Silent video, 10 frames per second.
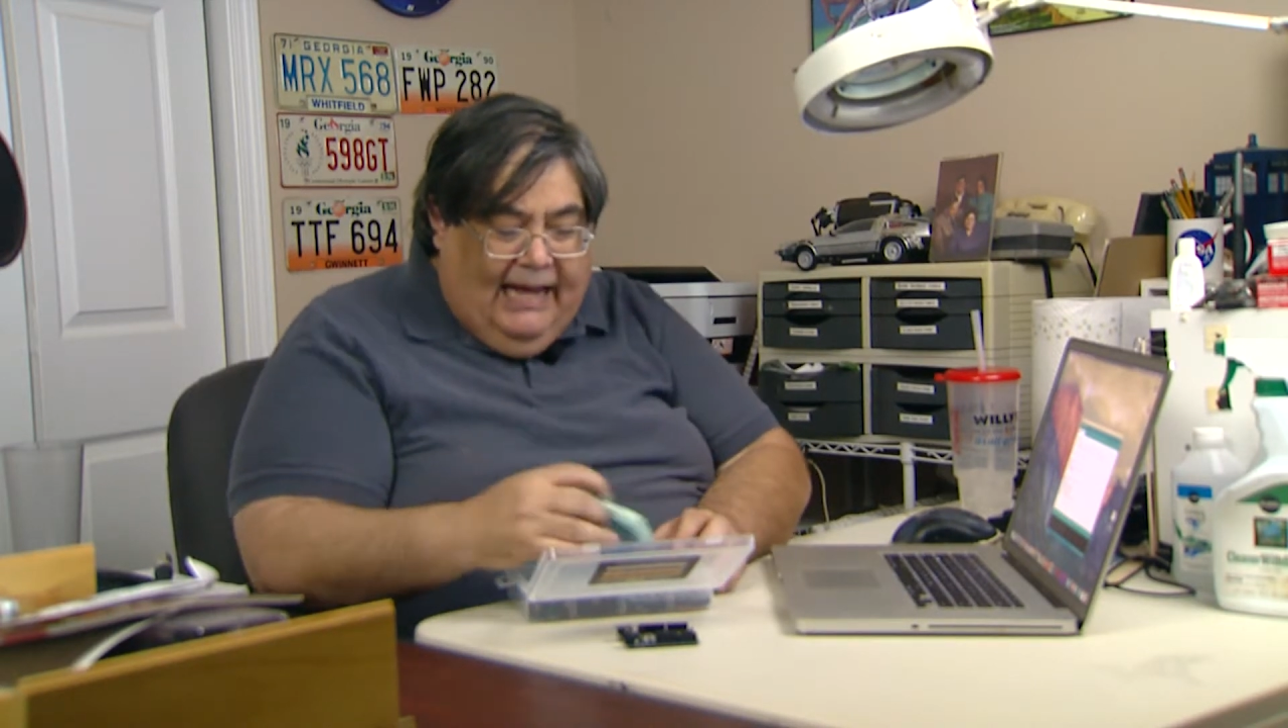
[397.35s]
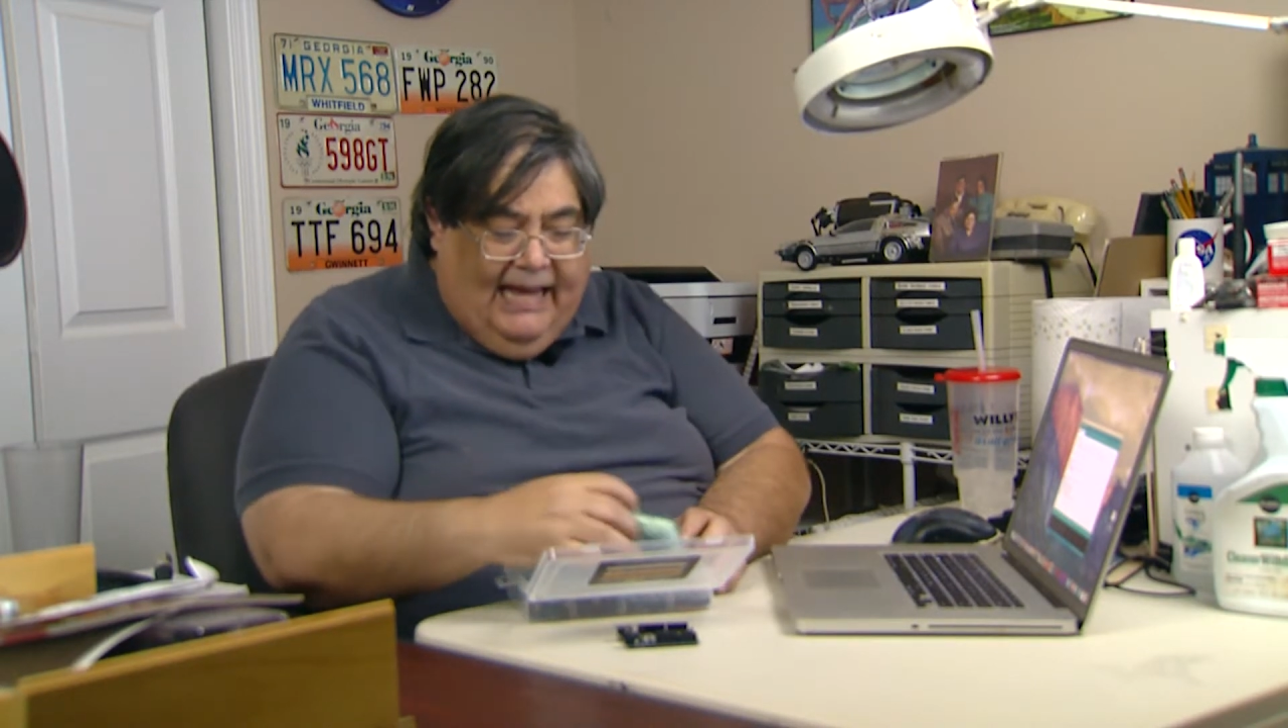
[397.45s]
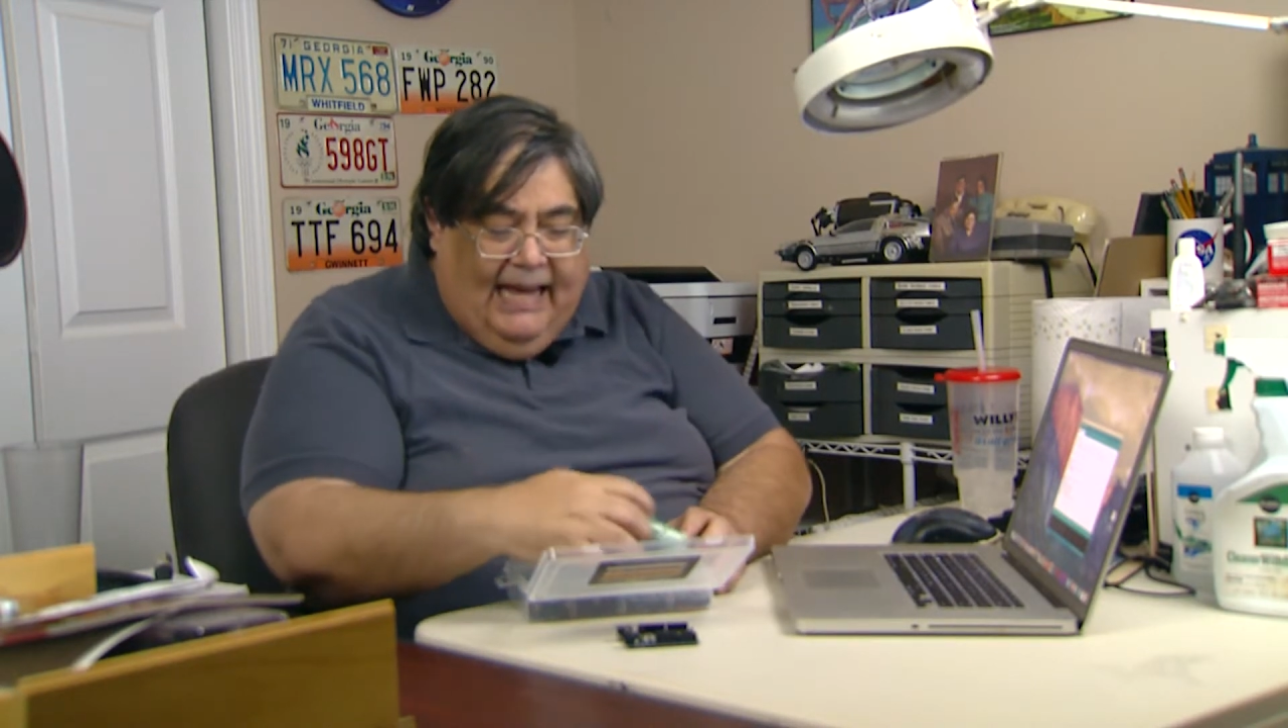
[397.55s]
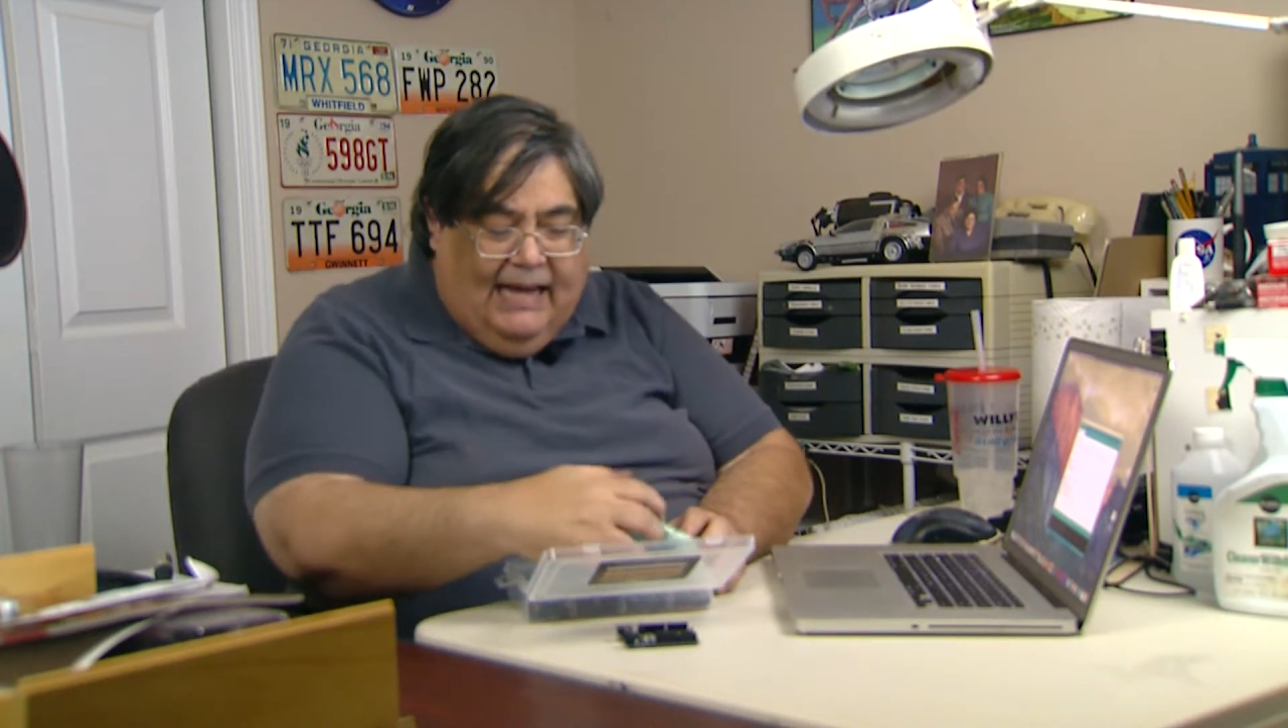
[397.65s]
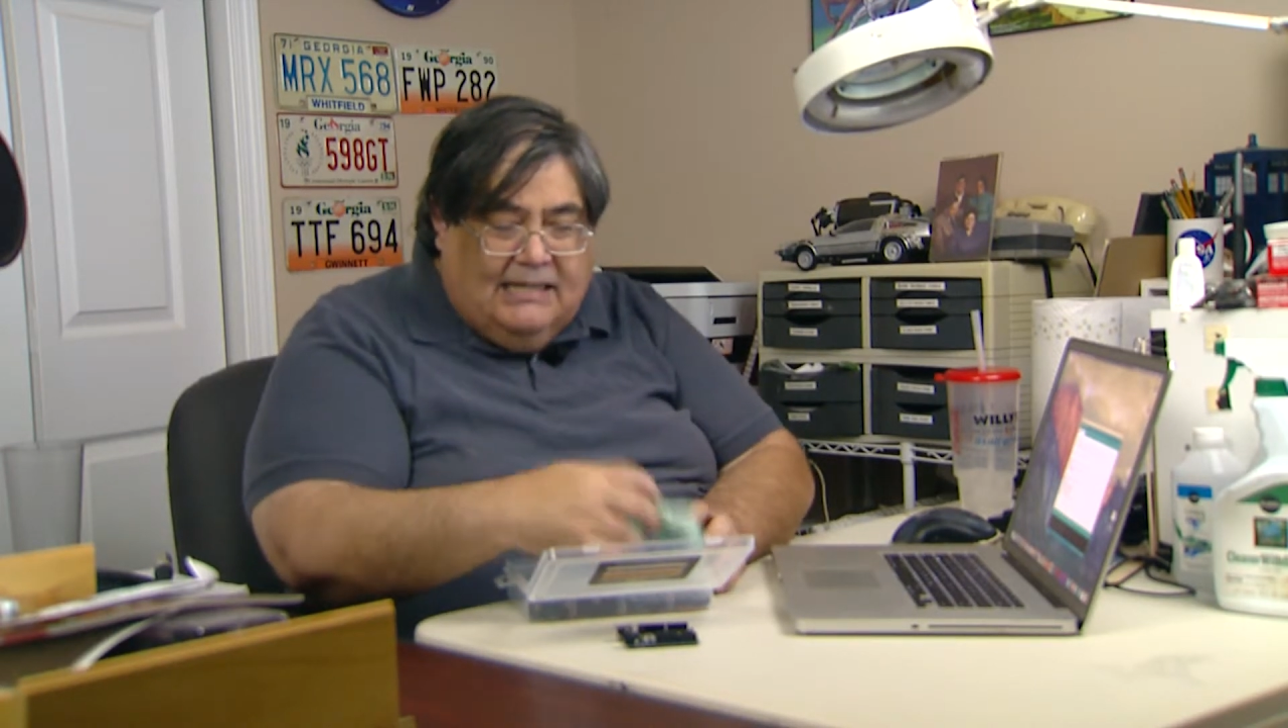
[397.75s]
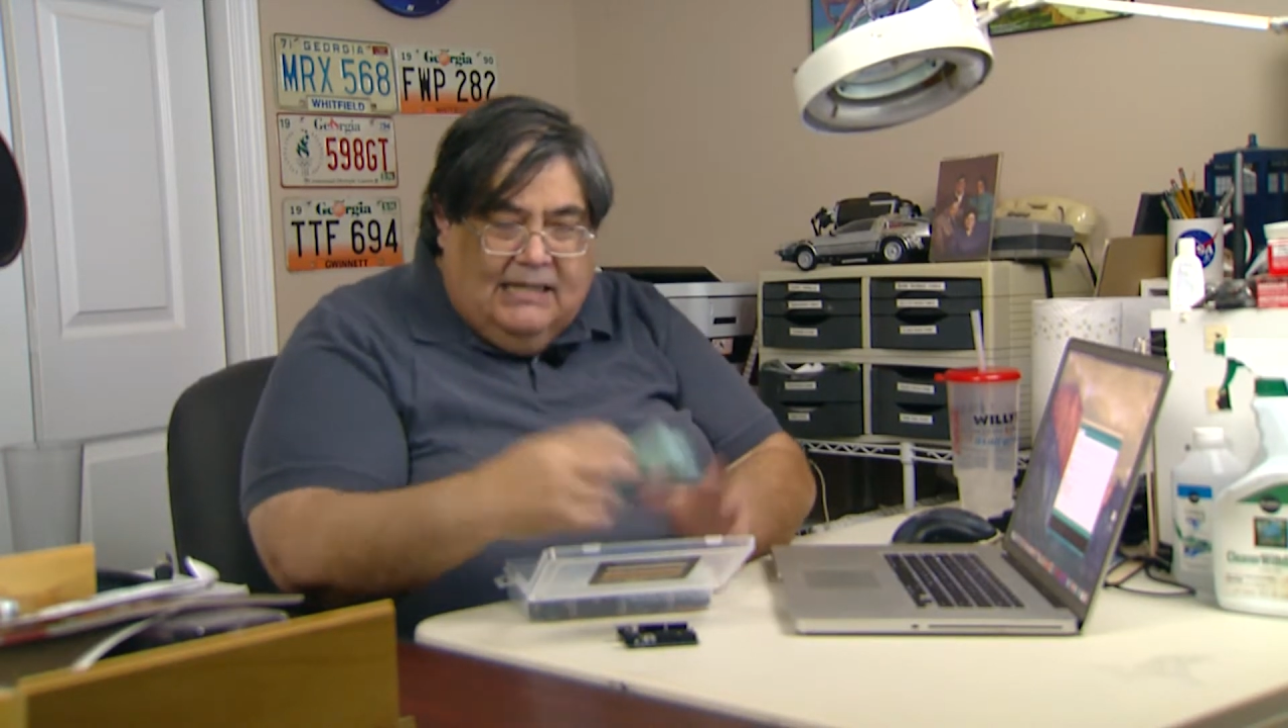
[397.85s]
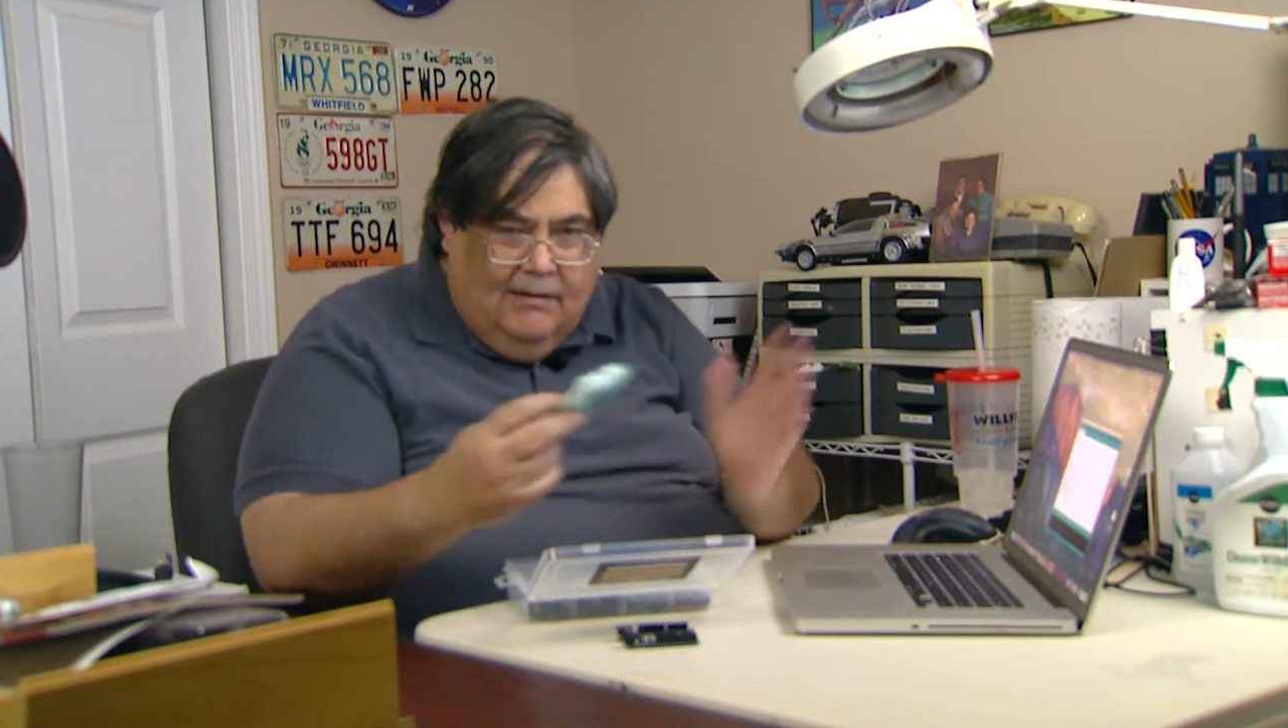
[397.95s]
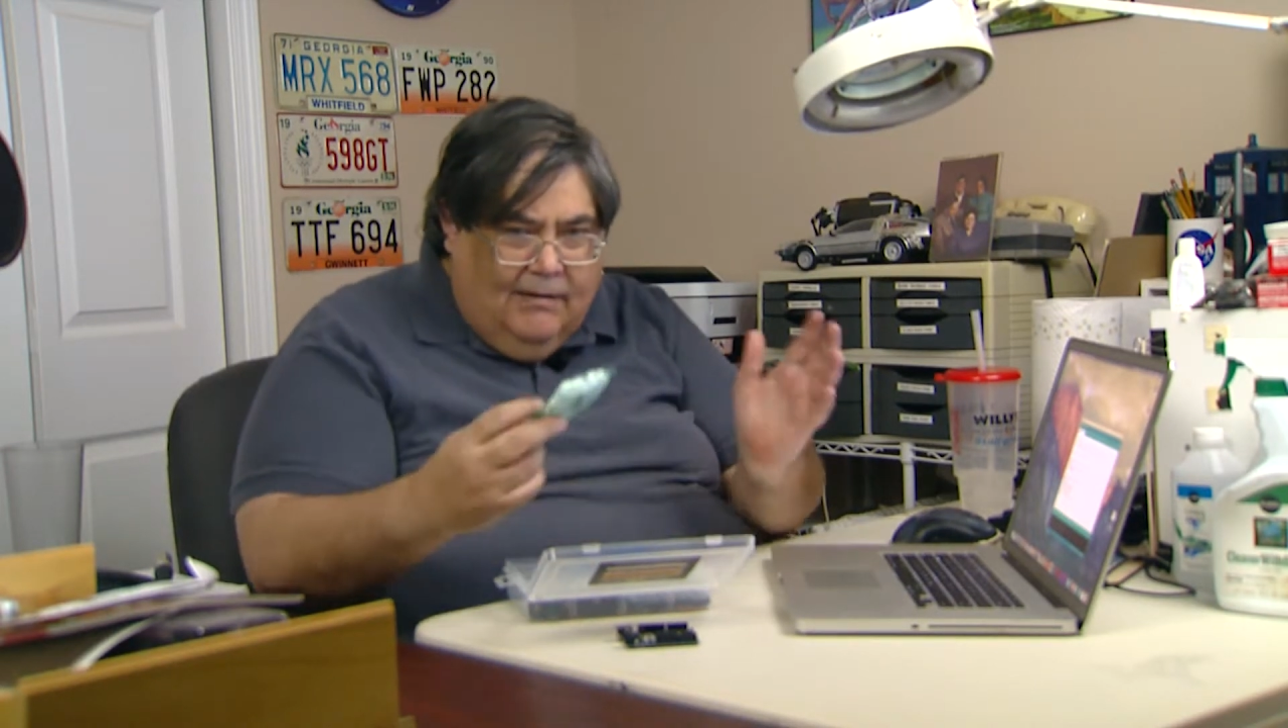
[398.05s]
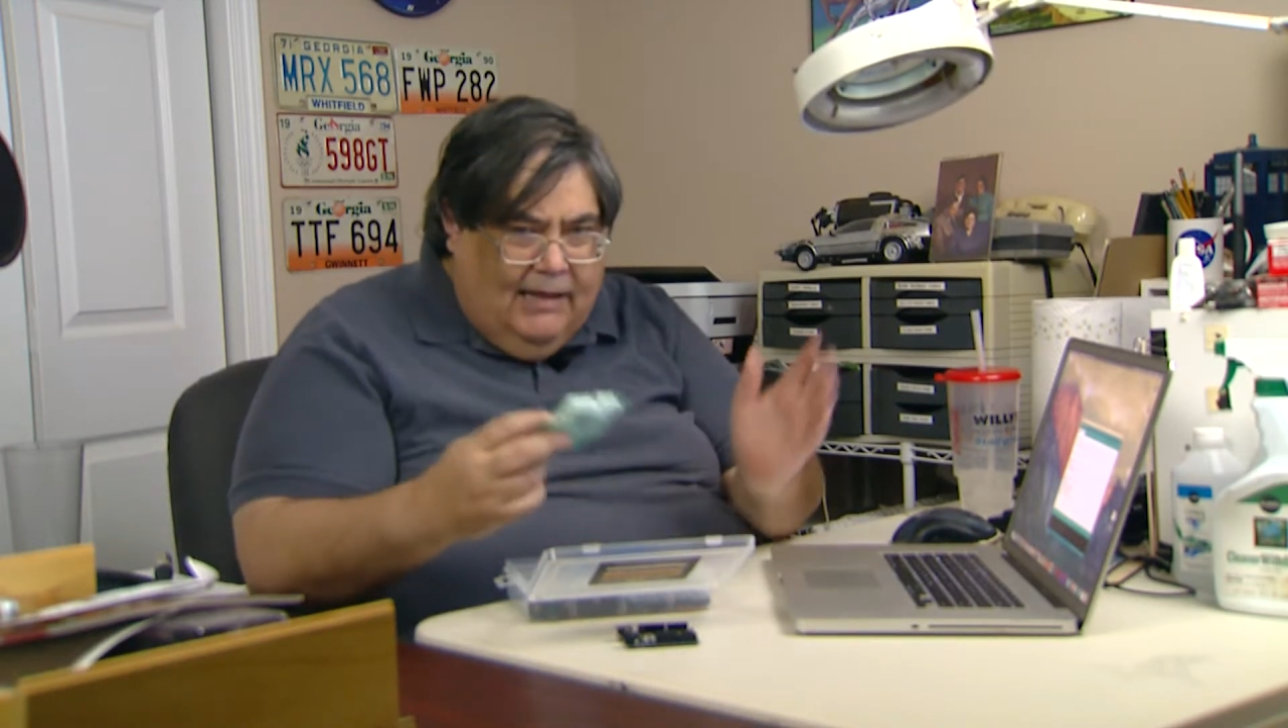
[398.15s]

kit